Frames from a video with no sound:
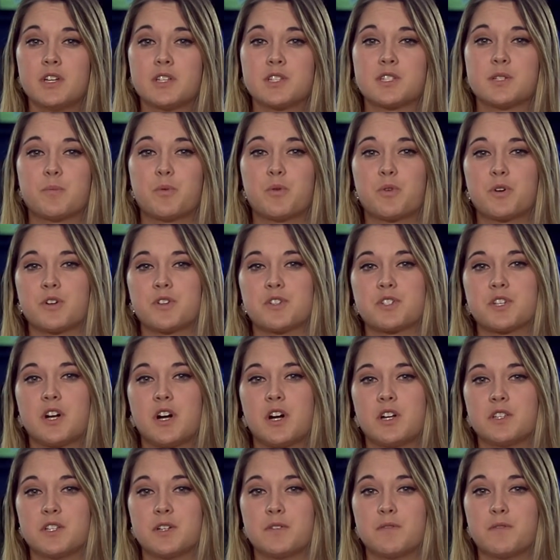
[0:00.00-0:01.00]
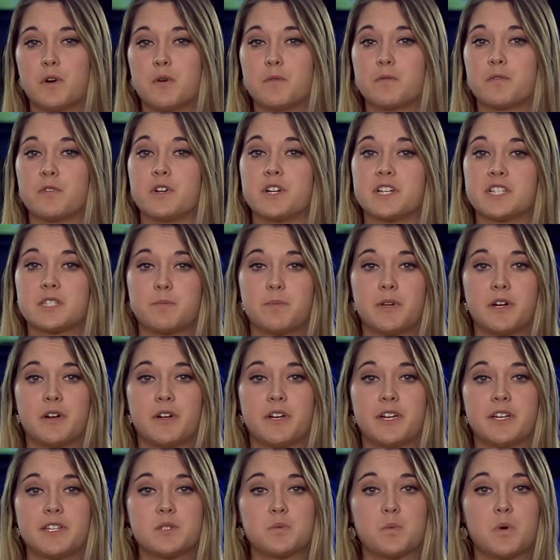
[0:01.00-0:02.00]
Supporters called it a vote for
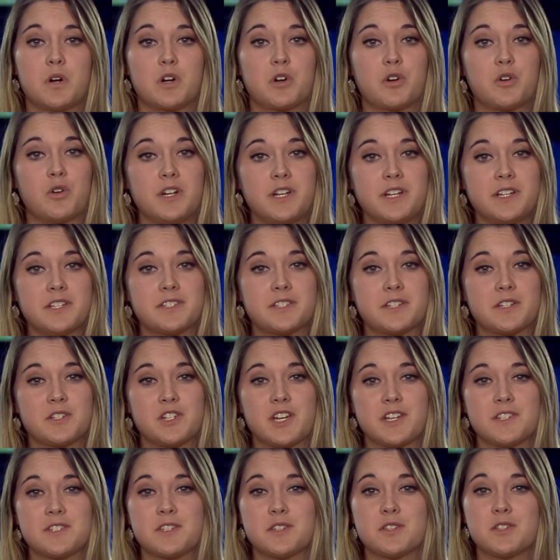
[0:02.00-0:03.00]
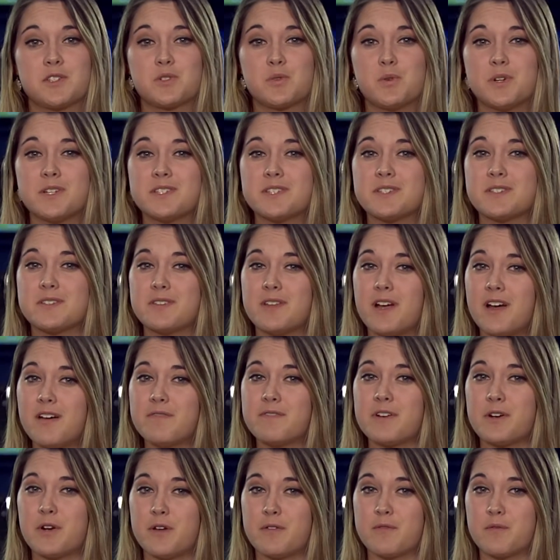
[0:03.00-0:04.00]
experience, while critics suggested the choice is
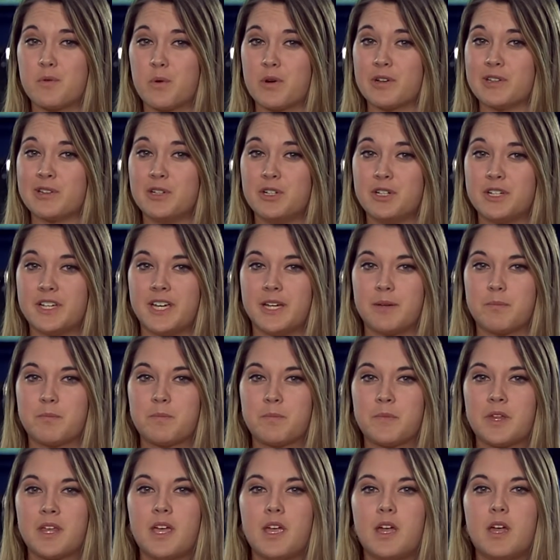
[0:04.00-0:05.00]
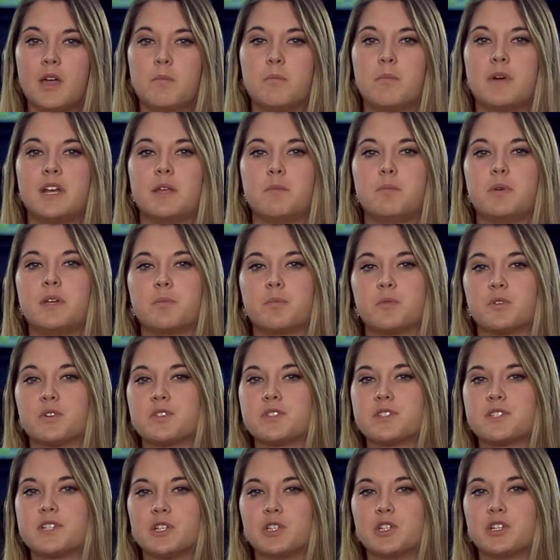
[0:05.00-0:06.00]
not very forward-looking. Many people are
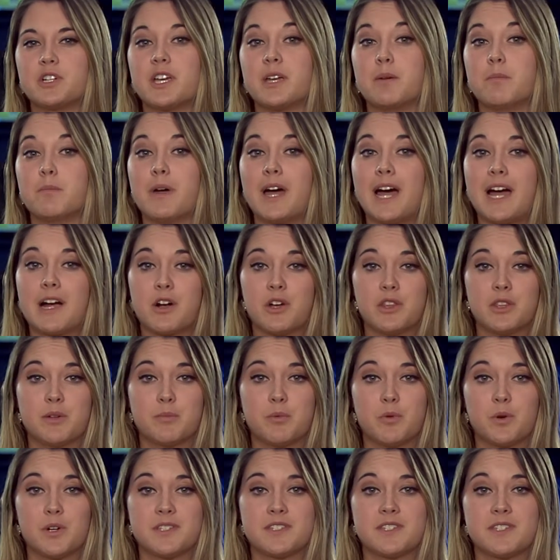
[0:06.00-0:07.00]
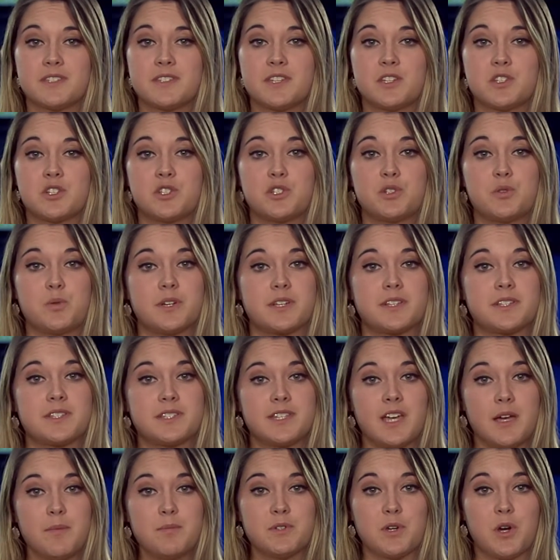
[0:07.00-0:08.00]
still looking back on the board's decision to
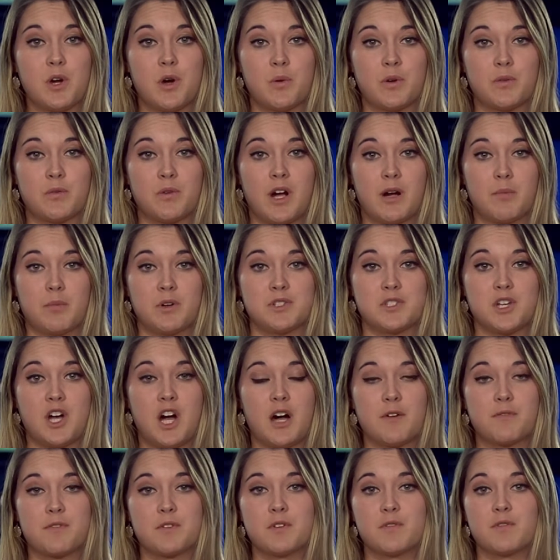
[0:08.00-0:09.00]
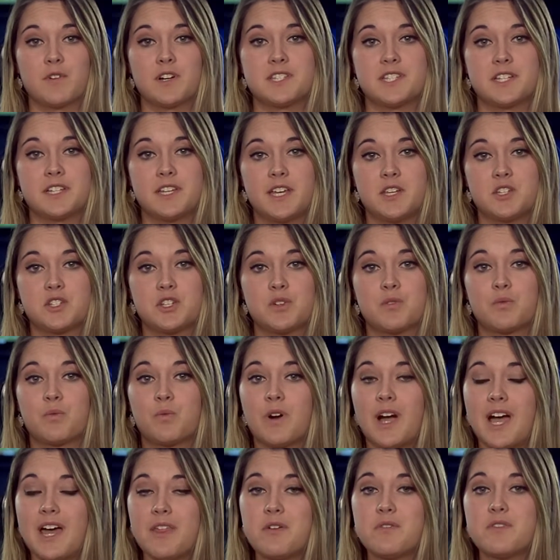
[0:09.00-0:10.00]
accept Owen Roberts' offer of resignation
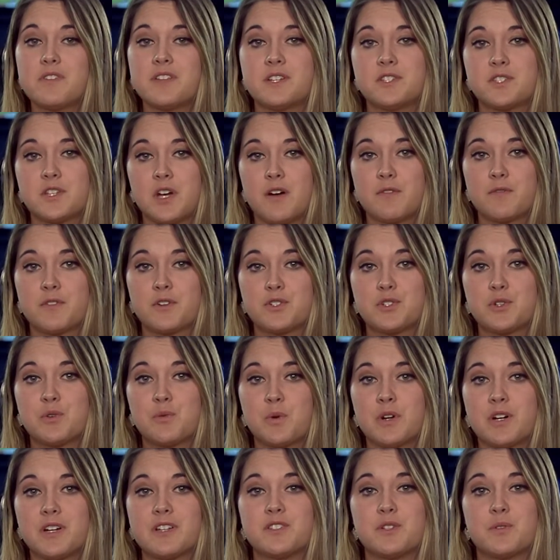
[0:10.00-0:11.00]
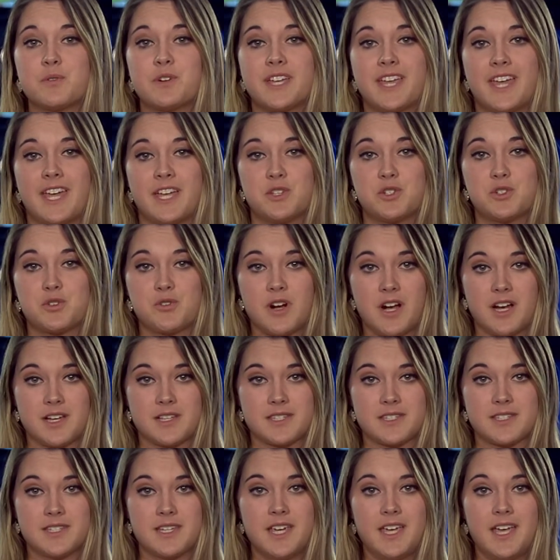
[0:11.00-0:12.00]
rather than his offer to work to regain
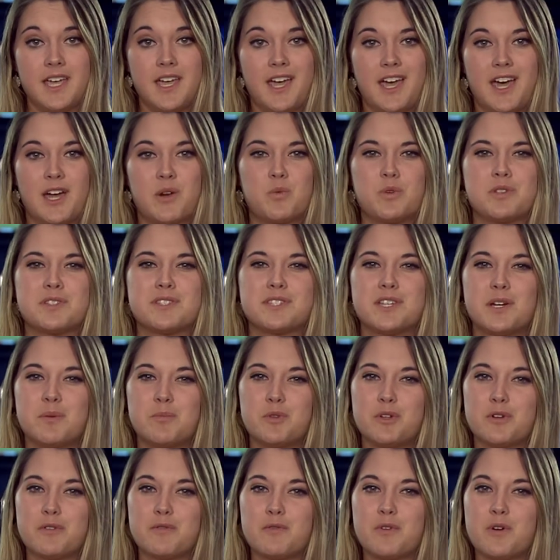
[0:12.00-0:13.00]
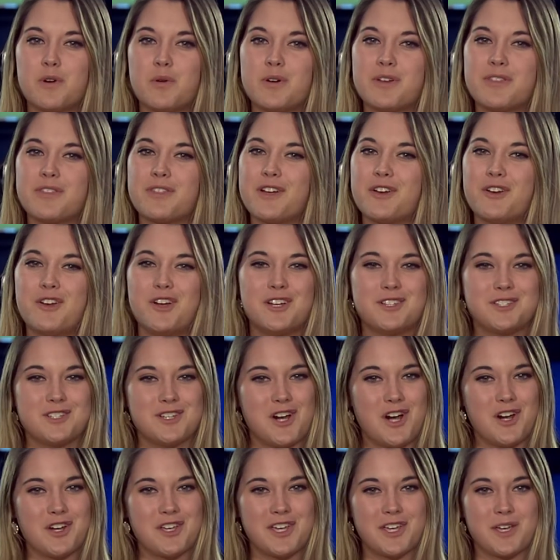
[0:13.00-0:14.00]
trust. And when some look forward, they're not
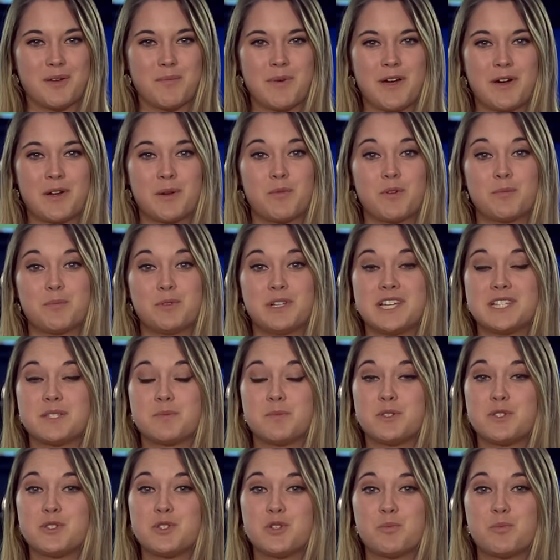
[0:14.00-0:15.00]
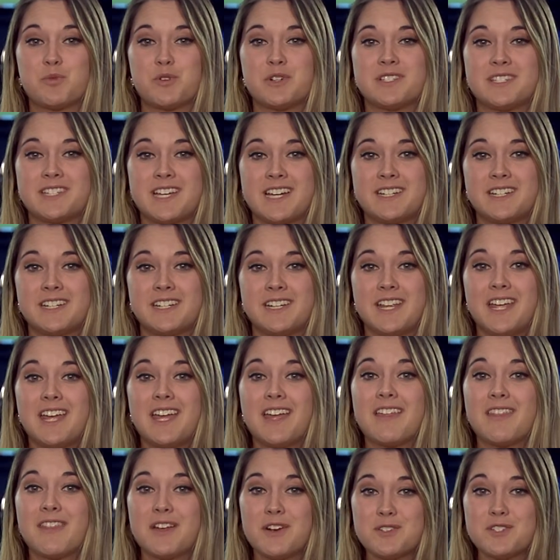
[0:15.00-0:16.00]
talking about a replacement superintendent,
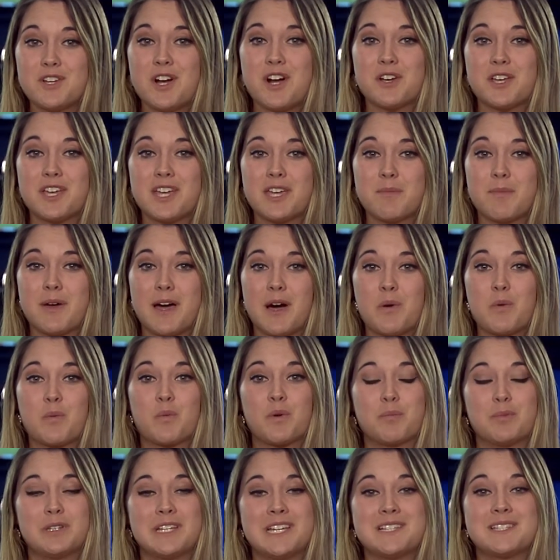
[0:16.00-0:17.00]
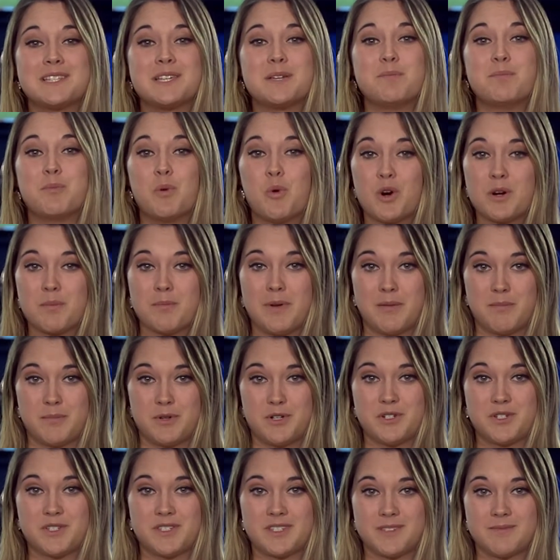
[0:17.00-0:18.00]
they're talking about replacing board
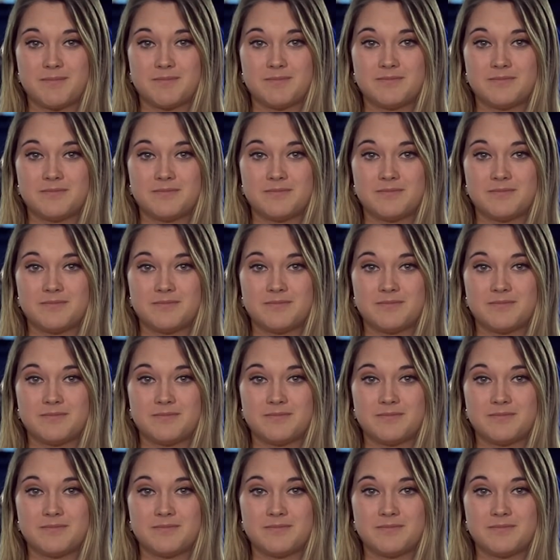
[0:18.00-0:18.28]
members.